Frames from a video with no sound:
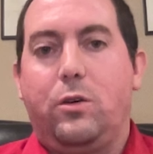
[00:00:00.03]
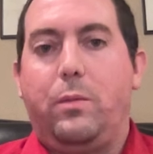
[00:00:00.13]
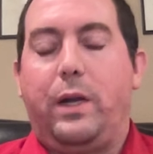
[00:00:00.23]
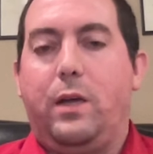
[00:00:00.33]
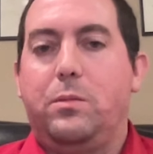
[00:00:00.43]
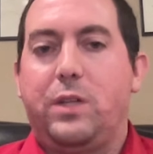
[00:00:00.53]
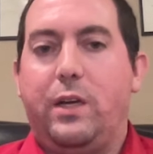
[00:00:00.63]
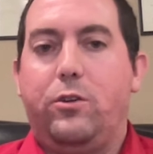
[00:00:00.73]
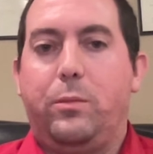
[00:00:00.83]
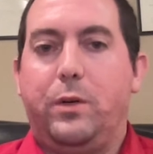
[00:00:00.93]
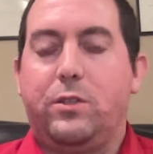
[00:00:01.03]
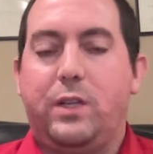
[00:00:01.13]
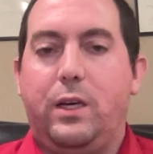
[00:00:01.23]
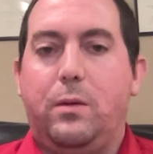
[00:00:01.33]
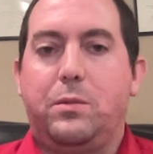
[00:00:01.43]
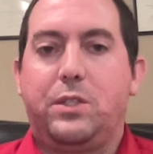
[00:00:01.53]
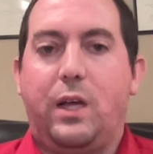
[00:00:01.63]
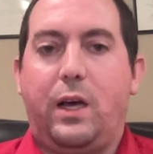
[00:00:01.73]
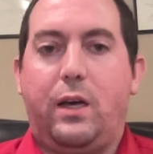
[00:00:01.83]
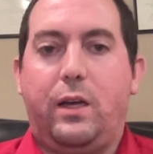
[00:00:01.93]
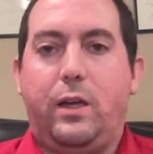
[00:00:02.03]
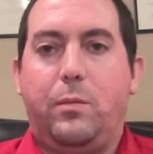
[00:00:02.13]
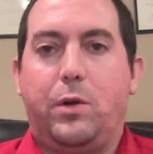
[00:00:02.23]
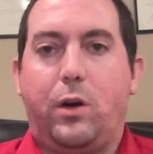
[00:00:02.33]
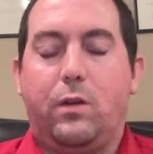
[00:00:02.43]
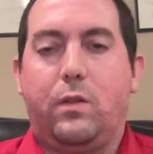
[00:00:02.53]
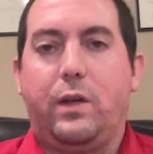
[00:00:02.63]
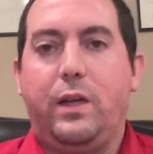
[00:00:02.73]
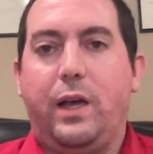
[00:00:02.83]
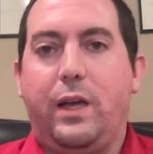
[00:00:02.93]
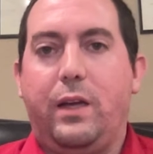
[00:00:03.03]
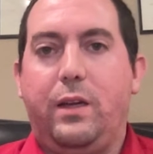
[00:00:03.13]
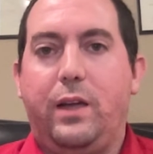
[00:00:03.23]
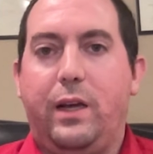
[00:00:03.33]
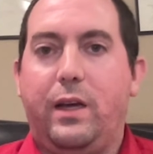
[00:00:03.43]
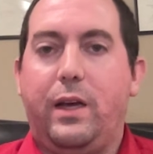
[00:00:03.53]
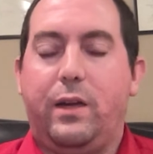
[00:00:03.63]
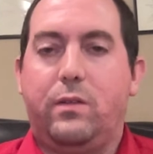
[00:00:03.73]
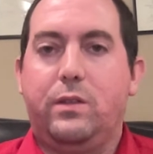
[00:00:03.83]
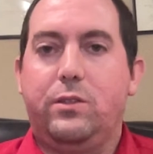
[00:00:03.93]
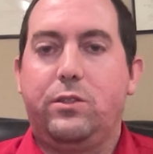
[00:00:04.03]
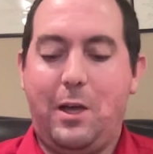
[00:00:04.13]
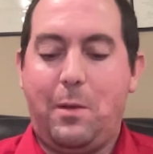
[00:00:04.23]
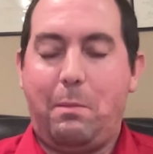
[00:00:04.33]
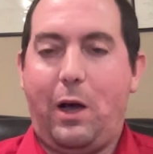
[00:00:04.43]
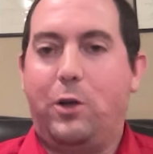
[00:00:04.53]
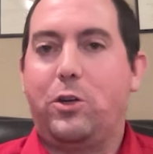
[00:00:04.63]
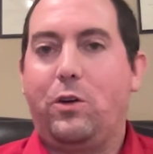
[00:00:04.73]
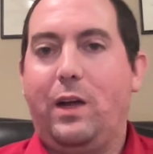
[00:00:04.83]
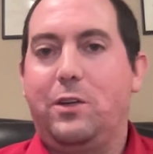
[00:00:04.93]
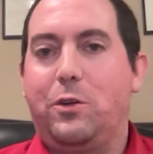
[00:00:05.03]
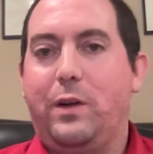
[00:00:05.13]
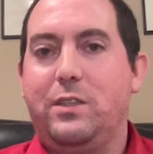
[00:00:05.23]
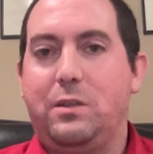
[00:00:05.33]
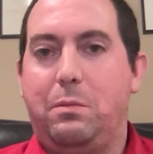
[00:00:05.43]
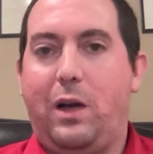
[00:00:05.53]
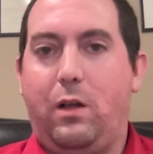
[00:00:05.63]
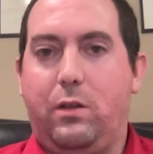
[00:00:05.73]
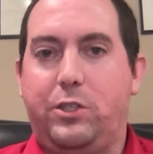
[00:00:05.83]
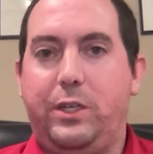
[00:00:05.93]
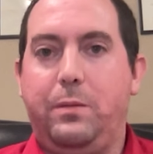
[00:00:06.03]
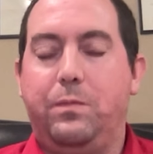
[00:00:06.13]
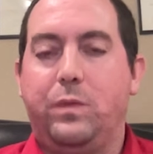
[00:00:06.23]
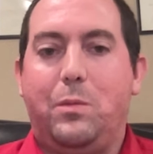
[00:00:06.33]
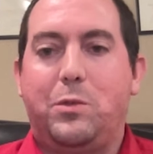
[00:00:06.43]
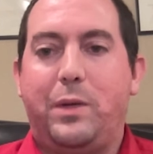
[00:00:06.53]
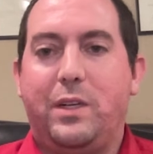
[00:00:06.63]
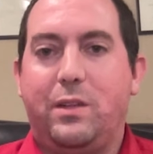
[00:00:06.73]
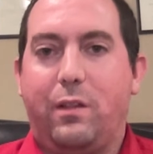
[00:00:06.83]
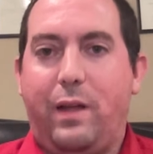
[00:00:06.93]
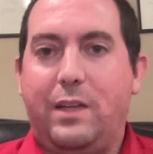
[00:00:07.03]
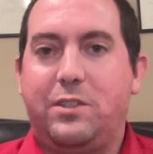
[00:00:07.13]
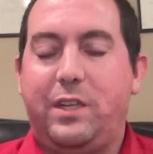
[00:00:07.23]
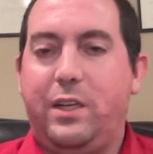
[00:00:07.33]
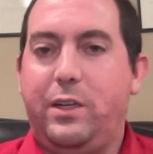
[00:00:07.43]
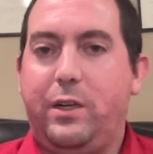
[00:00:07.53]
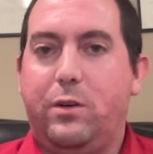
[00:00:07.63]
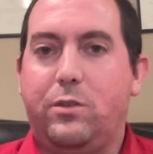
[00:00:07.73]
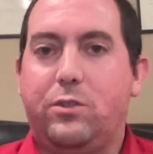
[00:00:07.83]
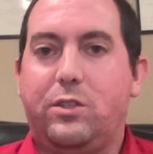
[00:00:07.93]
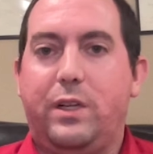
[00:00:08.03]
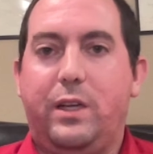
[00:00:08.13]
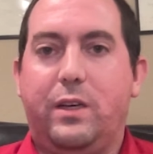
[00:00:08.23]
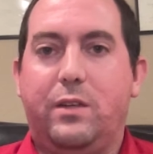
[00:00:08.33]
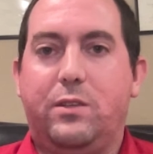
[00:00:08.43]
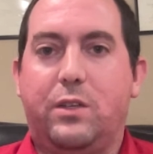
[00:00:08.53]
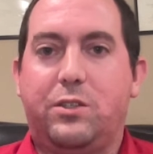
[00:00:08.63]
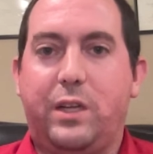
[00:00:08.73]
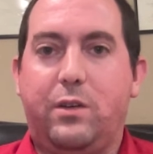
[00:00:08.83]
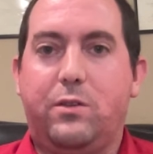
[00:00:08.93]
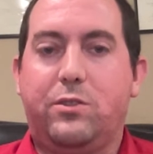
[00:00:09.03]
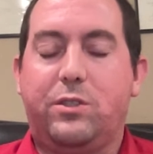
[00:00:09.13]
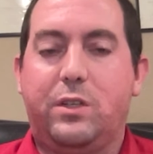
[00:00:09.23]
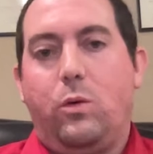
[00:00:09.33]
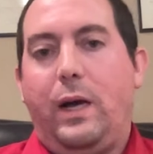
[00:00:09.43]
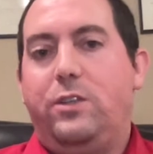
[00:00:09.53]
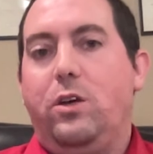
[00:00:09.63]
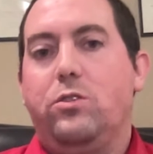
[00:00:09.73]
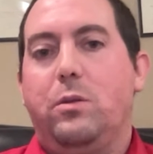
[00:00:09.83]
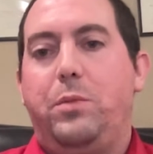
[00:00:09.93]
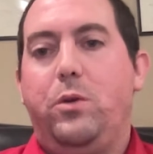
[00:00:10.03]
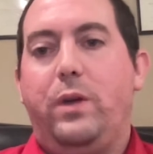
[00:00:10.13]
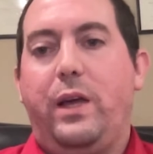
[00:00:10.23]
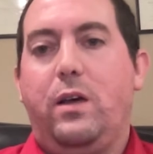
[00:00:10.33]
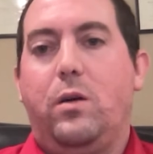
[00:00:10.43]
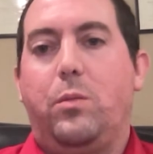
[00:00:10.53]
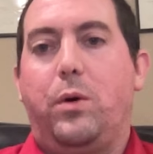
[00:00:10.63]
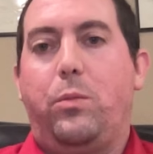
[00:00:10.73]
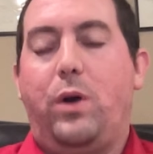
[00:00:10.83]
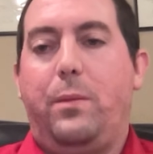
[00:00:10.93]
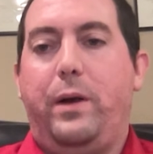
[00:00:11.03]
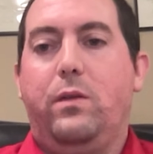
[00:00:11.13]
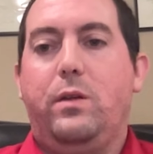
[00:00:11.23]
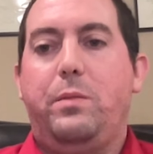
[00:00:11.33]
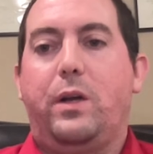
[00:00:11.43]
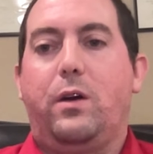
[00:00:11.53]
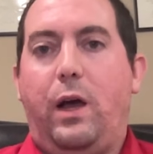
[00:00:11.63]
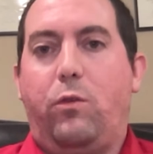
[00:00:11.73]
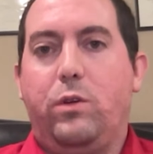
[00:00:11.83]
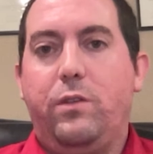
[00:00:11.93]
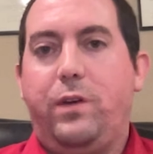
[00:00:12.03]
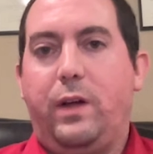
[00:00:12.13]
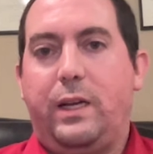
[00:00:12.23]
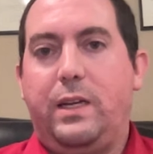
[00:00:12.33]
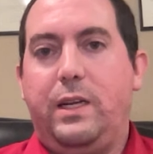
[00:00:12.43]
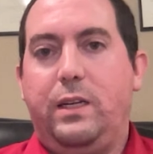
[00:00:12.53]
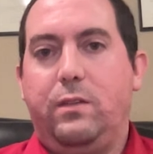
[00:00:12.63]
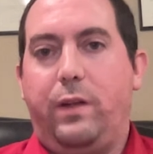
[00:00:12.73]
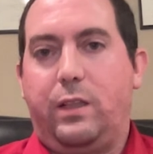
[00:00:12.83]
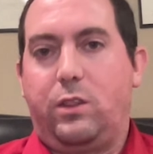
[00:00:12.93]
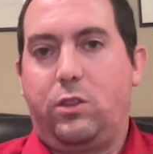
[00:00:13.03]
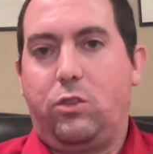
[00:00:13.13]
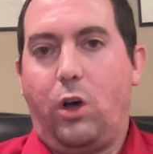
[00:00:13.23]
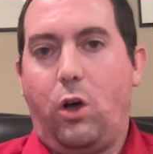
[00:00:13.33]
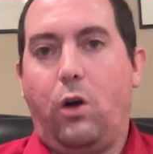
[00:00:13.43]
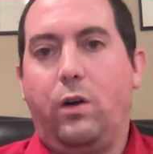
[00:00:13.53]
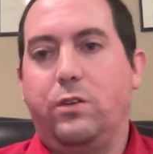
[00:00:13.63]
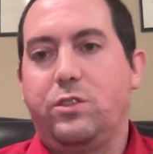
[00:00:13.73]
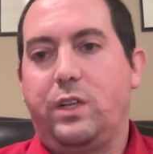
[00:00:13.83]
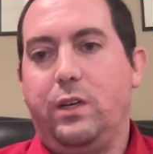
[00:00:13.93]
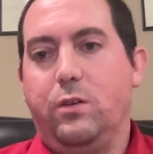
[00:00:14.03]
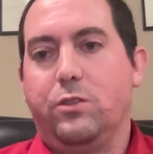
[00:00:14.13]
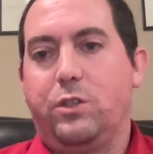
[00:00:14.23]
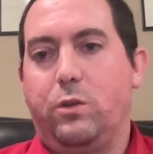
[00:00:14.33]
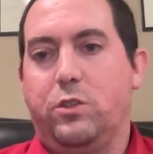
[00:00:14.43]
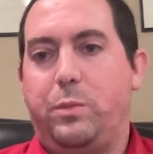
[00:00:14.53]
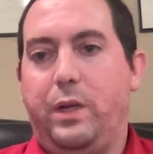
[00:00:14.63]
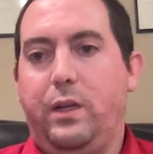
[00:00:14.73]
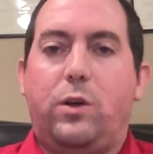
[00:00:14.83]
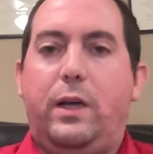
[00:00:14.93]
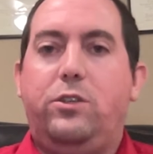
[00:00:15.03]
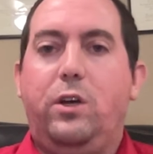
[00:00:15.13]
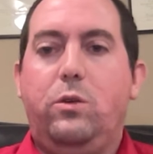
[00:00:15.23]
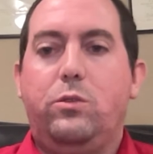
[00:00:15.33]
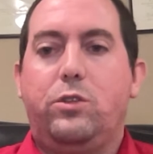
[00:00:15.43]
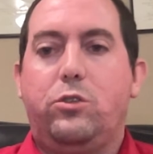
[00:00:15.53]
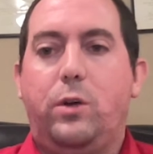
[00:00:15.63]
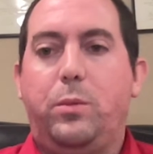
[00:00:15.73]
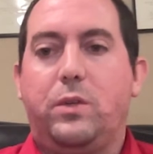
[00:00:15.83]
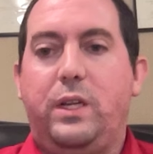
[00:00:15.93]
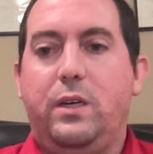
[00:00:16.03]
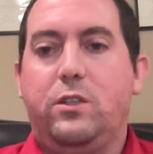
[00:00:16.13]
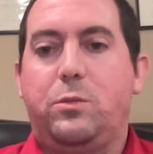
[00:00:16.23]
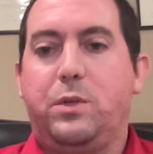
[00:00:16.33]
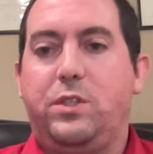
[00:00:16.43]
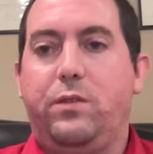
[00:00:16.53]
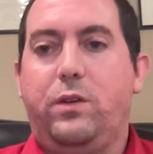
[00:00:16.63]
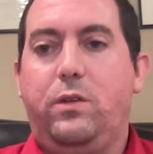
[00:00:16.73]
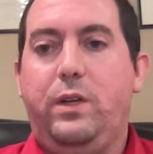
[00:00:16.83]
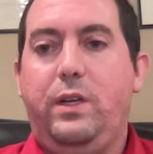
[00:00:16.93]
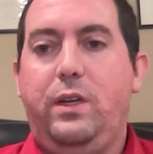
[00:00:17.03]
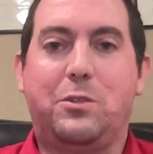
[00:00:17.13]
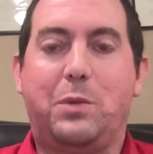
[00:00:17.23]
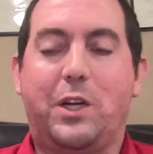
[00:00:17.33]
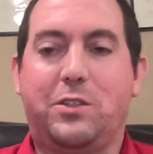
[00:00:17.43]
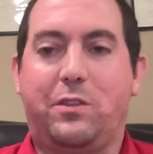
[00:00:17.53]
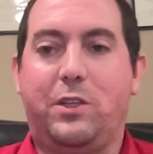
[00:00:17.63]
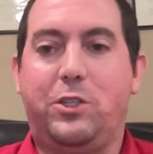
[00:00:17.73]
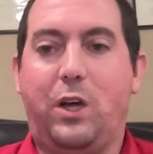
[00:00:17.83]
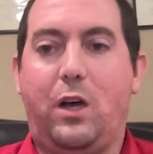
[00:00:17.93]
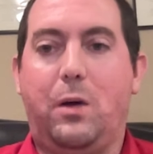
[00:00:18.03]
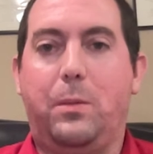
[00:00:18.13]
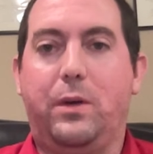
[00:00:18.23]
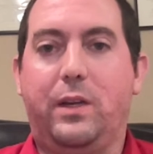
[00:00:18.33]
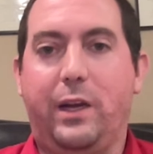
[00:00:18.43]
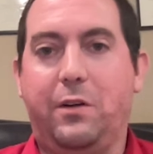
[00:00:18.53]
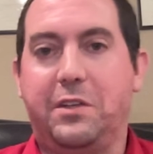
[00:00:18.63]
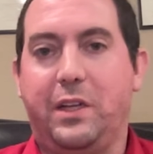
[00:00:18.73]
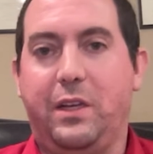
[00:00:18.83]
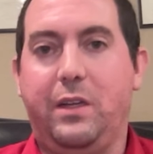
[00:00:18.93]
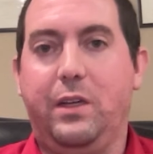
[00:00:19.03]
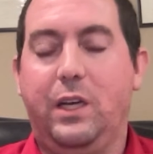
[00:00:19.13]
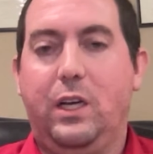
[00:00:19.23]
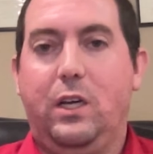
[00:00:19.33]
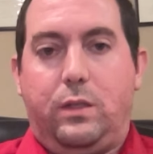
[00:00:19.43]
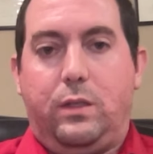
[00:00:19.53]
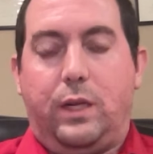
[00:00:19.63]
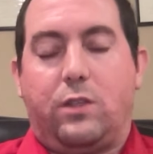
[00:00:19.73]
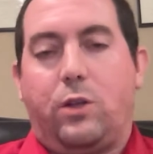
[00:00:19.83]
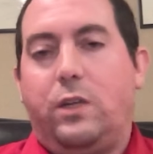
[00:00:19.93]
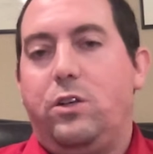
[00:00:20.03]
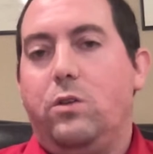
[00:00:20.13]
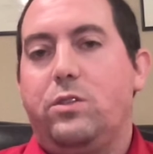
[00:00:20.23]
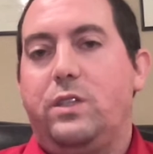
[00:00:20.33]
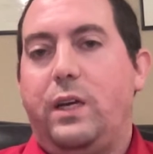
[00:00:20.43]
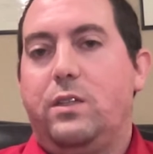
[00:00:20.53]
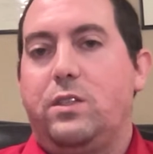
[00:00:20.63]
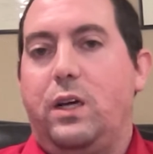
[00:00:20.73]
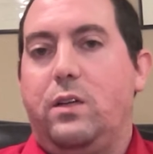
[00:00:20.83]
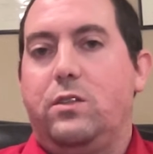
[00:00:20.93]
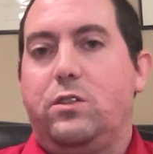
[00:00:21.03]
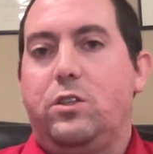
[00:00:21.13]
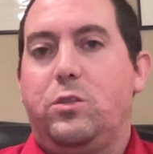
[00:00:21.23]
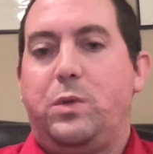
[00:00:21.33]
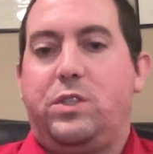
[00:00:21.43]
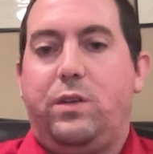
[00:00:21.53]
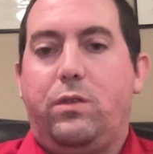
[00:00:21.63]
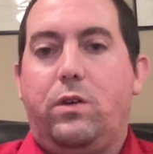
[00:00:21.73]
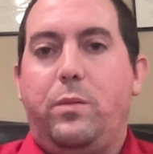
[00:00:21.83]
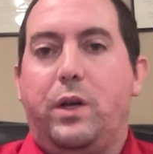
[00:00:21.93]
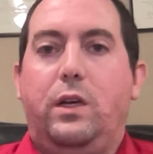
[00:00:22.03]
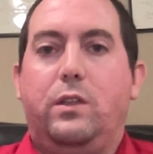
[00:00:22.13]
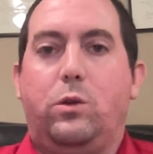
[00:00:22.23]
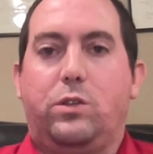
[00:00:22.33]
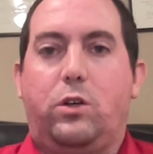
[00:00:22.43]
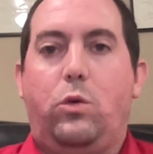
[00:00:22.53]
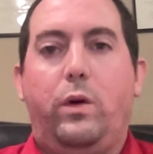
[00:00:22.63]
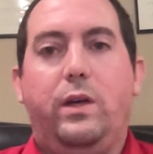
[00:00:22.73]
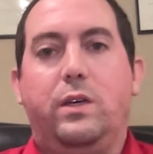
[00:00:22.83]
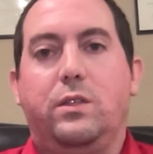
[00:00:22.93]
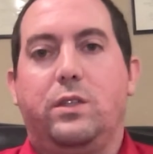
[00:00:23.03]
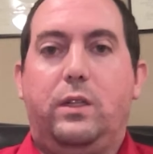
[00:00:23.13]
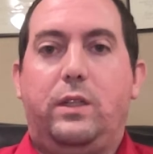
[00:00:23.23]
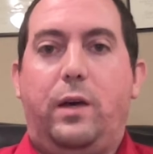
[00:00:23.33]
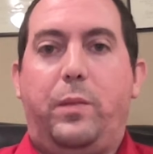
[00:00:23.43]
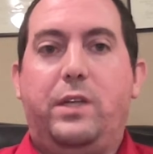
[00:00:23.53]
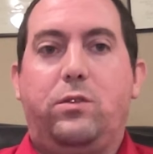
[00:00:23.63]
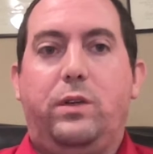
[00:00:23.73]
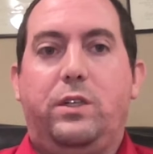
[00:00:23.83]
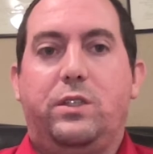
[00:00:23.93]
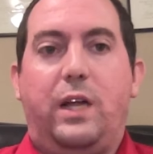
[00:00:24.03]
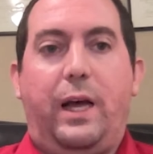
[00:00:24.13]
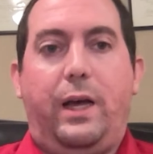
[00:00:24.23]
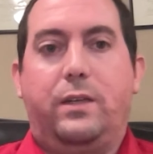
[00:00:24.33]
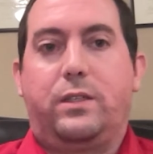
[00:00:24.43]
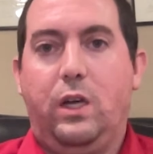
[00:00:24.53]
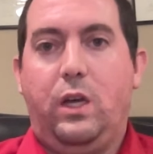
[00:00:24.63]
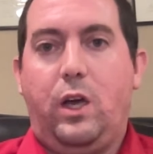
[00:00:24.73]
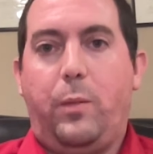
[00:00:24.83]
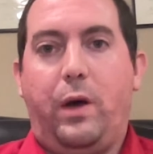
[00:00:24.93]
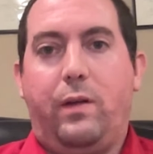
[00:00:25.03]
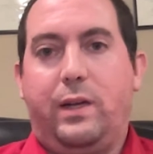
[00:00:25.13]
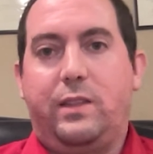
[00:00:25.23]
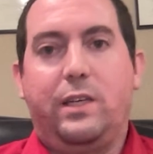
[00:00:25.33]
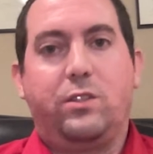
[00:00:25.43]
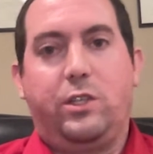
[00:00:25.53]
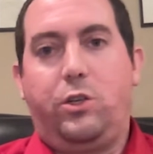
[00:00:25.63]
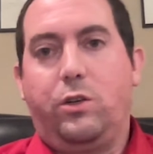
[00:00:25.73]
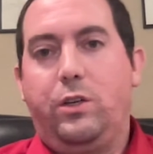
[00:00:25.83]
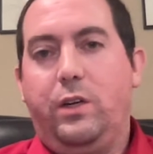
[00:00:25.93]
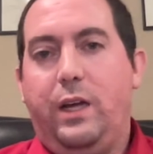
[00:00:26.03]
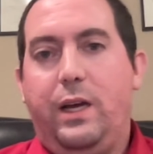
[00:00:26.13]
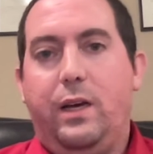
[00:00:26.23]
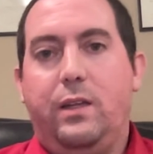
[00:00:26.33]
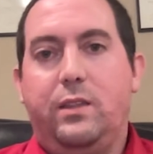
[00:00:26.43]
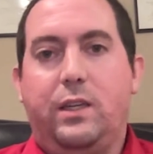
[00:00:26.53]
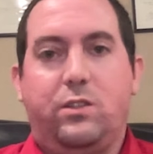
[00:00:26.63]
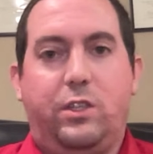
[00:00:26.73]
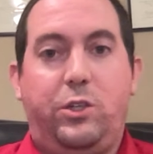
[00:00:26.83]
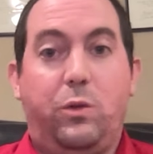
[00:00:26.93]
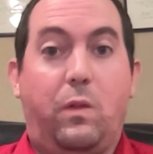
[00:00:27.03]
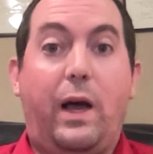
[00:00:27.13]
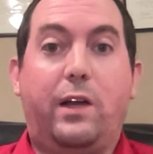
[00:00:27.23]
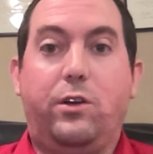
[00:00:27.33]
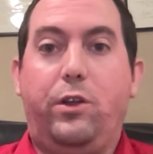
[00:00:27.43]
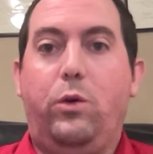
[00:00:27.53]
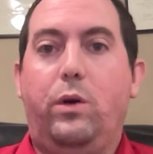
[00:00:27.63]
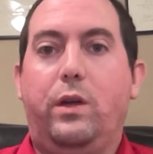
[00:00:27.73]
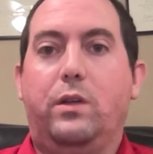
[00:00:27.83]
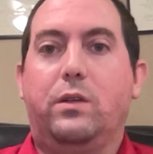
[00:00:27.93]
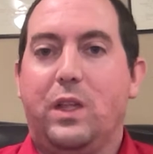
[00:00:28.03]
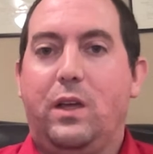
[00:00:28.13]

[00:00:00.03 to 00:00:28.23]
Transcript: My name is Andrew Millsaps. I am currently a data analyst. My undergrad degree is in biology. Spent the last 10 years in sales. I chose a boot camp primarily because I really felt like I needed like the hard skills, so to speak. I chose TripleTen specifically because of the job guarantee. Yes, I chose data science specifically because there was a quiz that basically just asked about like things that you're good at, things that you like doing